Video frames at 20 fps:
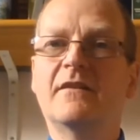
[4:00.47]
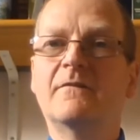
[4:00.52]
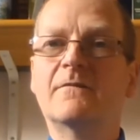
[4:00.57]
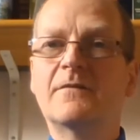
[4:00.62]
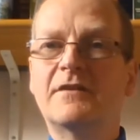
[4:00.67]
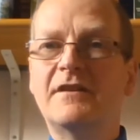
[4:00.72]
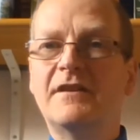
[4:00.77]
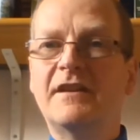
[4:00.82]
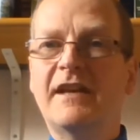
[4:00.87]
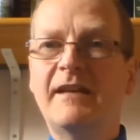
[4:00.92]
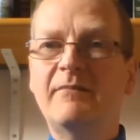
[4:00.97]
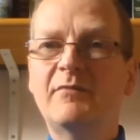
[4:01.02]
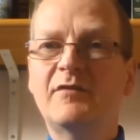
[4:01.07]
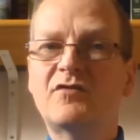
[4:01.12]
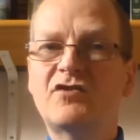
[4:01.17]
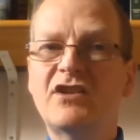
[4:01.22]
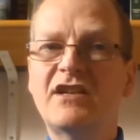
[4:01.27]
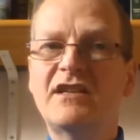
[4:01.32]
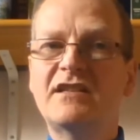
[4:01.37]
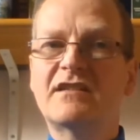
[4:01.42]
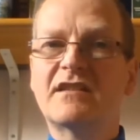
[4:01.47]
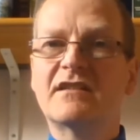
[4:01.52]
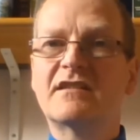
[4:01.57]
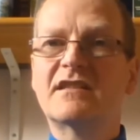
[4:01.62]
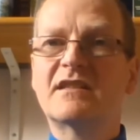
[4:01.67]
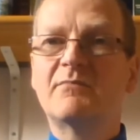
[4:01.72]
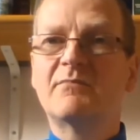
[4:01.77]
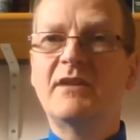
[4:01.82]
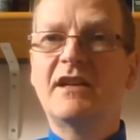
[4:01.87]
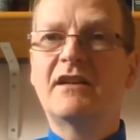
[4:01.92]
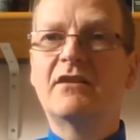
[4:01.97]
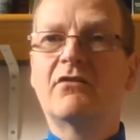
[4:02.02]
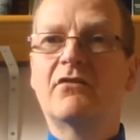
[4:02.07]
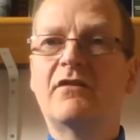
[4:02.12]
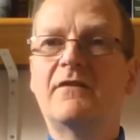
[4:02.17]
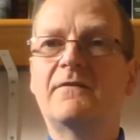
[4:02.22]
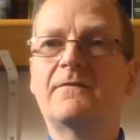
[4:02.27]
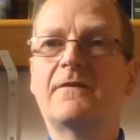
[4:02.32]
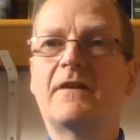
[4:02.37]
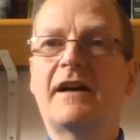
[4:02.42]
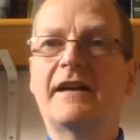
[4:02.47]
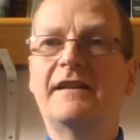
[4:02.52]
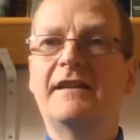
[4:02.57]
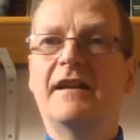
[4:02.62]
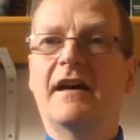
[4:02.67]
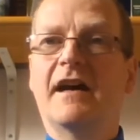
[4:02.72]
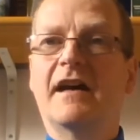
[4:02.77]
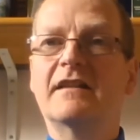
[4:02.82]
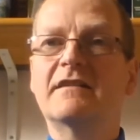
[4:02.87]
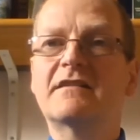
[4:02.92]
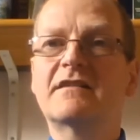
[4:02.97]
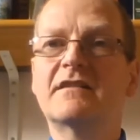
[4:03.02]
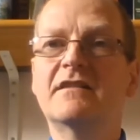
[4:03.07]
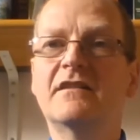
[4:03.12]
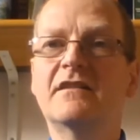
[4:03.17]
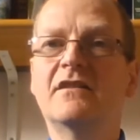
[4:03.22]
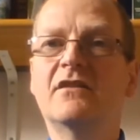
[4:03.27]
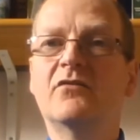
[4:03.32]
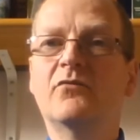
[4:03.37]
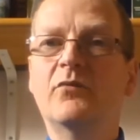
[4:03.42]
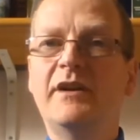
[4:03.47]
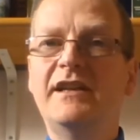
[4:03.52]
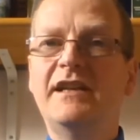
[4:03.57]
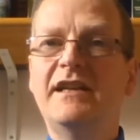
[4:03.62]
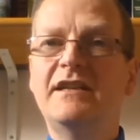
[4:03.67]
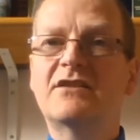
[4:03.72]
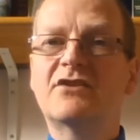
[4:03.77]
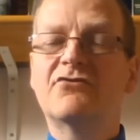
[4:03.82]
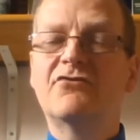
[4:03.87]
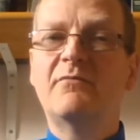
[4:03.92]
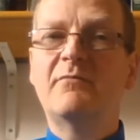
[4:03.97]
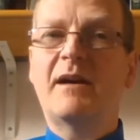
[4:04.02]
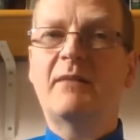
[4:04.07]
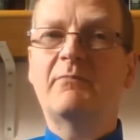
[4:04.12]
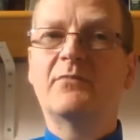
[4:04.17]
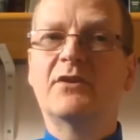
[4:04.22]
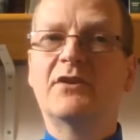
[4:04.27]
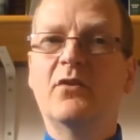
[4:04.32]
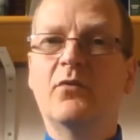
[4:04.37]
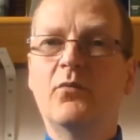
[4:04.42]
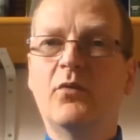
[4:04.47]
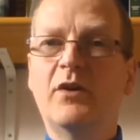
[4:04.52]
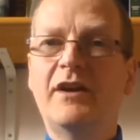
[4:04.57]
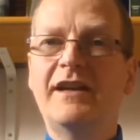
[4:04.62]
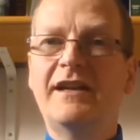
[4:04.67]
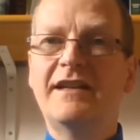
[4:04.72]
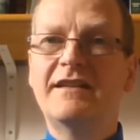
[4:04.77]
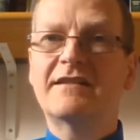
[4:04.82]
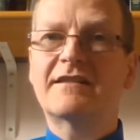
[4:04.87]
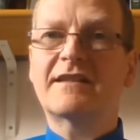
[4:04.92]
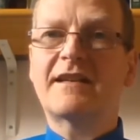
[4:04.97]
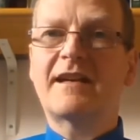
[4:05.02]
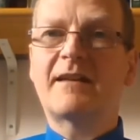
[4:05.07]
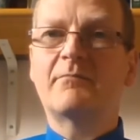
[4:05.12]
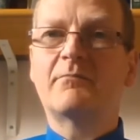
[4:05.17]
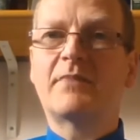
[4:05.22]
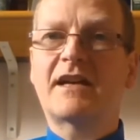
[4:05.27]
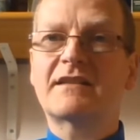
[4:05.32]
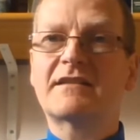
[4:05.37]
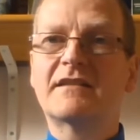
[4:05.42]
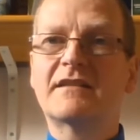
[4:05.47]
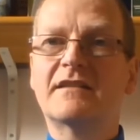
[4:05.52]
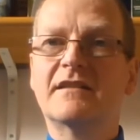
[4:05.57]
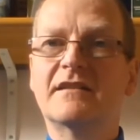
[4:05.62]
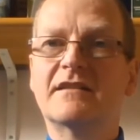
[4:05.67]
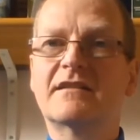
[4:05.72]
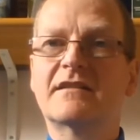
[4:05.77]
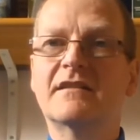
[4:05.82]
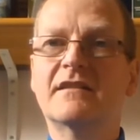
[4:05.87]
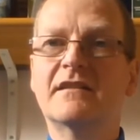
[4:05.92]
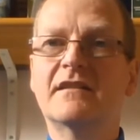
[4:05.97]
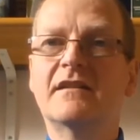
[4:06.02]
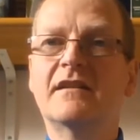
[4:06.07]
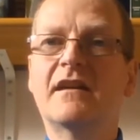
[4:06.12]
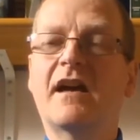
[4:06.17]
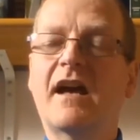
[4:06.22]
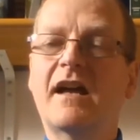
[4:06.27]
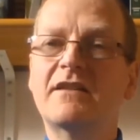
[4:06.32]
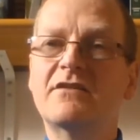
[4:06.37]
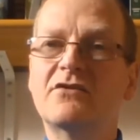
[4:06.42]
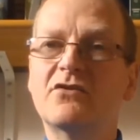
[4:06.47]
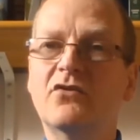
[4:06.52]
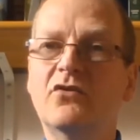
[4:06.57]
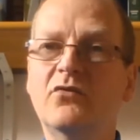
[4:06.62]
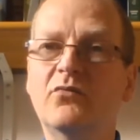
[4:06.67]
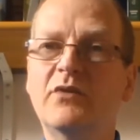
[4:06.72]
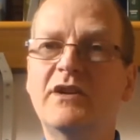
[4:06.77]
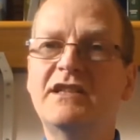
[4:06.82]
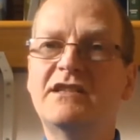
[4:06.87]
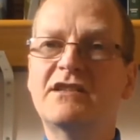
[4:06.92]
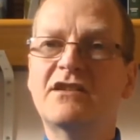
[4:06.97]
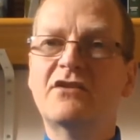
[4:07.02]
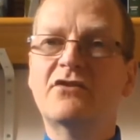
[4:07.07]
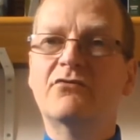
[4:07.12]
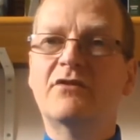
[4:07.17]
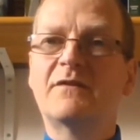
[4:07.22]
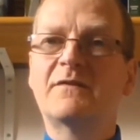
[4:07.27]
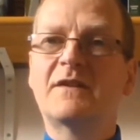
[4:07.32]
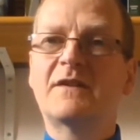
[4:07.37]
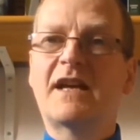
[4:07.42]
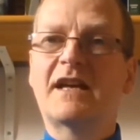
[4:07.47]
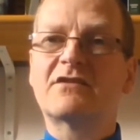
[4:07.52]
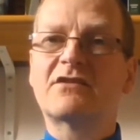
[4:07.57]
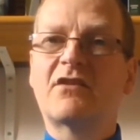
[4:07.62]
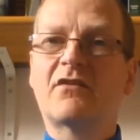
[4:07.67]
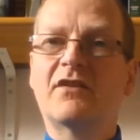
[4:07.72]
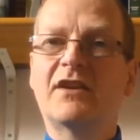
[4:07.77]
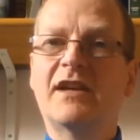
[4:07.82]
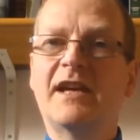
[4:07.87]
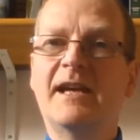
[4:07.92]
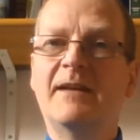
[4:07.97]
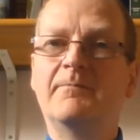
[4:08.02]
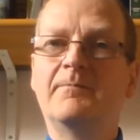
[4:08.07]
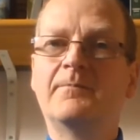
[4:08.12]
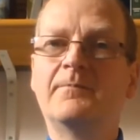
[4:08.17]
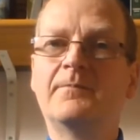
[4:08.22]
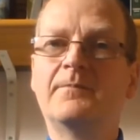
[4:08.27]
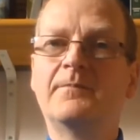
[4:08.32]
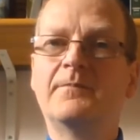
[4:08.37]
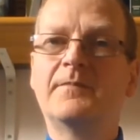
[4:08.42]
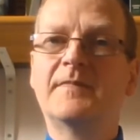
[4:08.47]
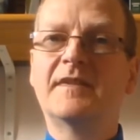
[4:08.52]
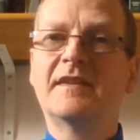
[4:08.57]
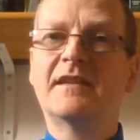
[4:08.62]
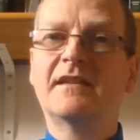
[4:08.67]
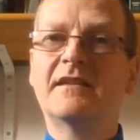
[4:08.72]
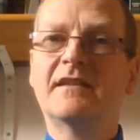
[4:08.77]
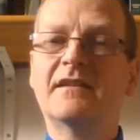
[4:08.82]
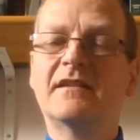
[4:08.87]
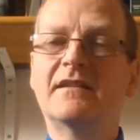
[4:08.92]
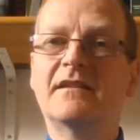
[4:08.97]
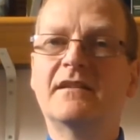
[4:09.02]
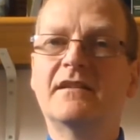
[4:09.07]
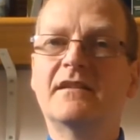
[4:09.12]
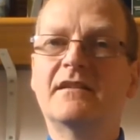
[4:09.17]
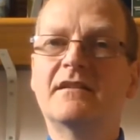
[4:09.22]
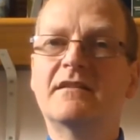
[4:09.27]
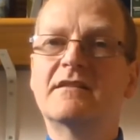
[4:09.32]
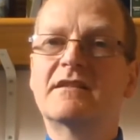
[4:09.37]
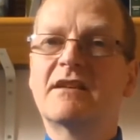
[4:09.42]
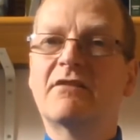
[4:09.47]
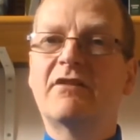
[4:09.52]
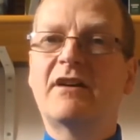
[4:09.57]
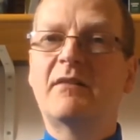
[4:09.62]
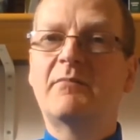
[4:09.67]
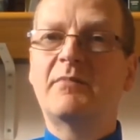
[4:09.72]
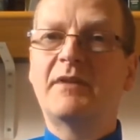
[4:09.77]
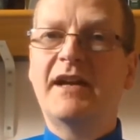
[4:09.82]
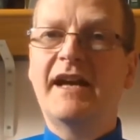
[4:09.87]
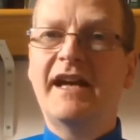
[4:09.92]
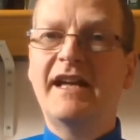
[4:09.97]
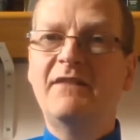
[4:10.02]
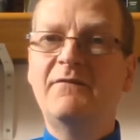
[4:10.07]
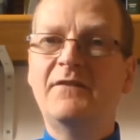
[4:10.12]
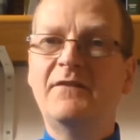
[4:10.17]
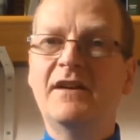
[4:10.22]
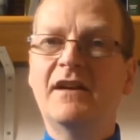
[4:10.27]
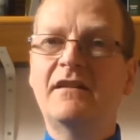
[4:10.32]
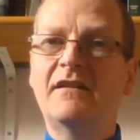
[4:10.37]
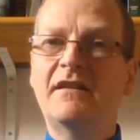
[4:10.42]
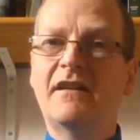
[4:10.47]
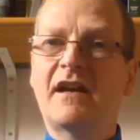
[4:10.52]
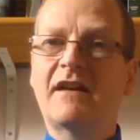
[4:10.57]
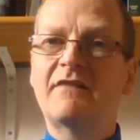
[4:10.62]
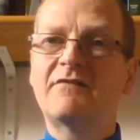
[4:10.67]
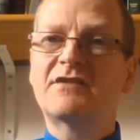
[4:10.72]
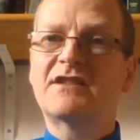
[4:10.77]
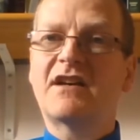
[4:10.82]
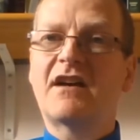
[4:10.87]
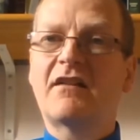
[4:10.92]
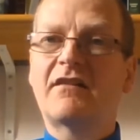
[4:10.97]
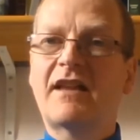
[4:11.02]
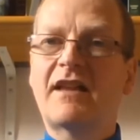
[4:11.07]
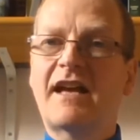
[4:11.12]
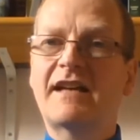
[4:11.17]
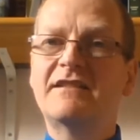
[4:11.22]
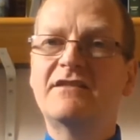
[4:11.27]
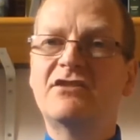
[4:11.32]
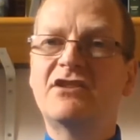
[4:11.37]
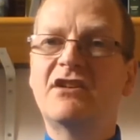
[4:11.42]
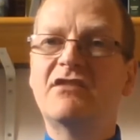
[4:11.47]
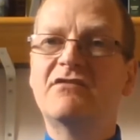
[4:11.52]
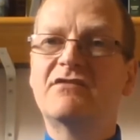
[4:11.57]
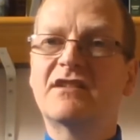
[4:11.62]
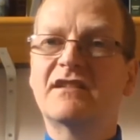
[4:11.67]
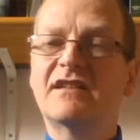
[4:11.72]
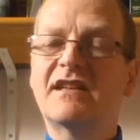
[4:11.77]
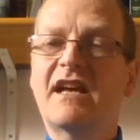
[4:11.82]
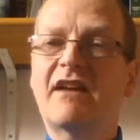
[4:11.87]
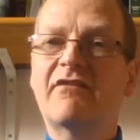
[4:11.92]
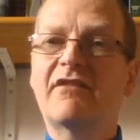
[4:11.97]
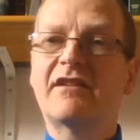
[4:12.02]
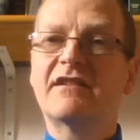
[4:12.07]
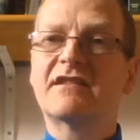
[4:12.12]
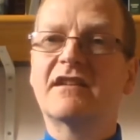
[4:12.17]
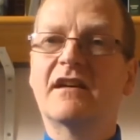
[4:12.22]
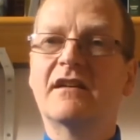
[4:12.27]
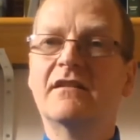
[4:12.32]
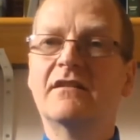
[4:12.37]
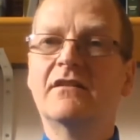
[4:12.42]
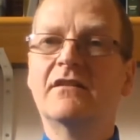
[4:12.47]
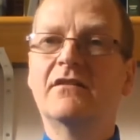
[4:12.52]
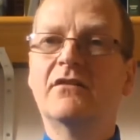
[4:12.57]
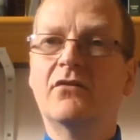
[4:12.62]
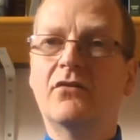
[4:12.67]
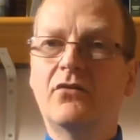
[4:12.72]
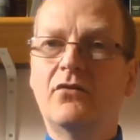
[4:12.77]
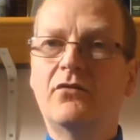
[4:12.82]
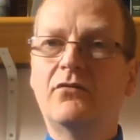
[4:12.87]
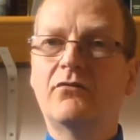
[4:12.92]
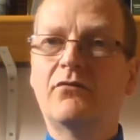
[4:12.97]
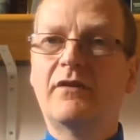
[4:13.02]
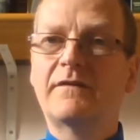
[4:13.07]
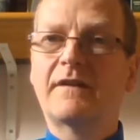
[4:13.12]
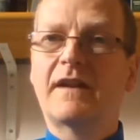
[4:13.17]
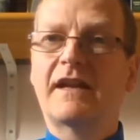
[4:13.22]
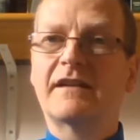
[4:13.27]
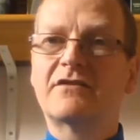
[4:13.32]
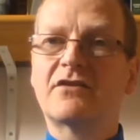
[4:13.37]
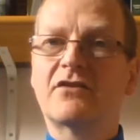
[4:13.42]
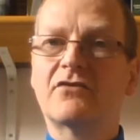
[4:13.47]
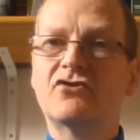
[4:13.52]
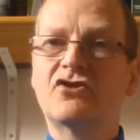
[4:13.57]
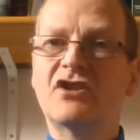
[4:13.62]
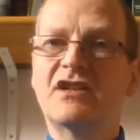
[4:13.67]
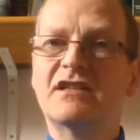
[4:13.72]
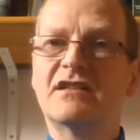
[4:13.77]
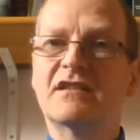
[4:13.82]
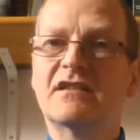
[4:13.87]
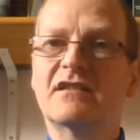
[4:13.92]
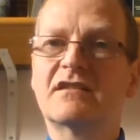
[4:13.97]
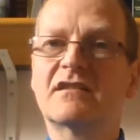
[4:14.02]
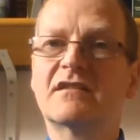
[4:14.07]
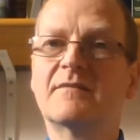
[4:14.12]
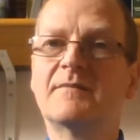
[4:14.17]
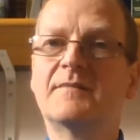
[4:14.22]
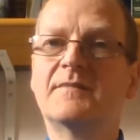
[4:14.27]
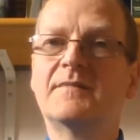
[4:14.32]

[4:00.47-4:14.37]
For the name of Jesus to be glorified in us, we need to remember that we're his ambassadors, and all we do reflects on him. So our behaviour, lifestyle, attitudes and character all reflect on Jesus.